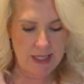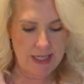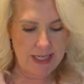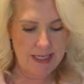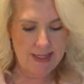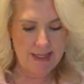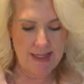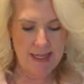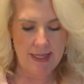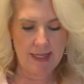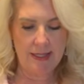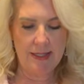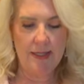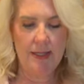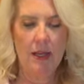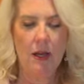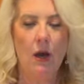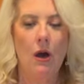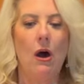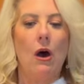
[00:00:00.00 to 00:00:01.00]
He says,
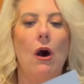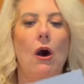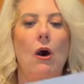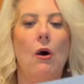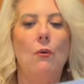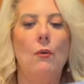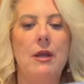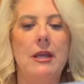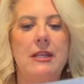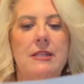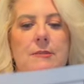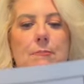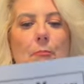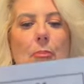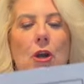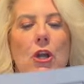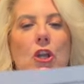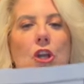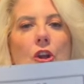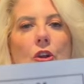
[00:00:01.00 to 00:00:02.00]
always
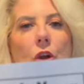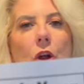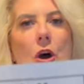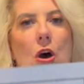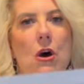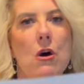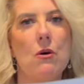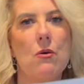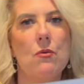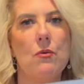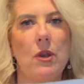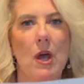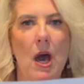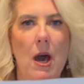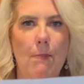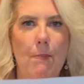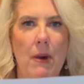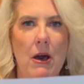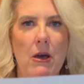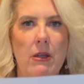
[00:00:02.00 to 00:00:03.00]
book your own
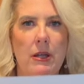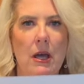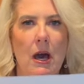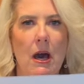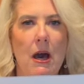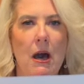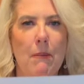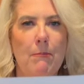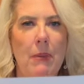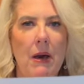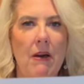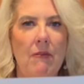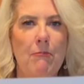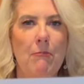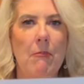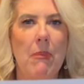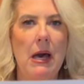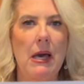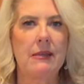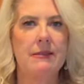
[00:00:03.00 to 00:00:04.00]
hop on, hop off
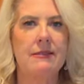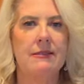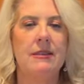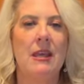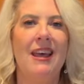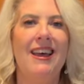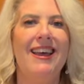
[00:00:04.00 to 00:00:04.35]
bus.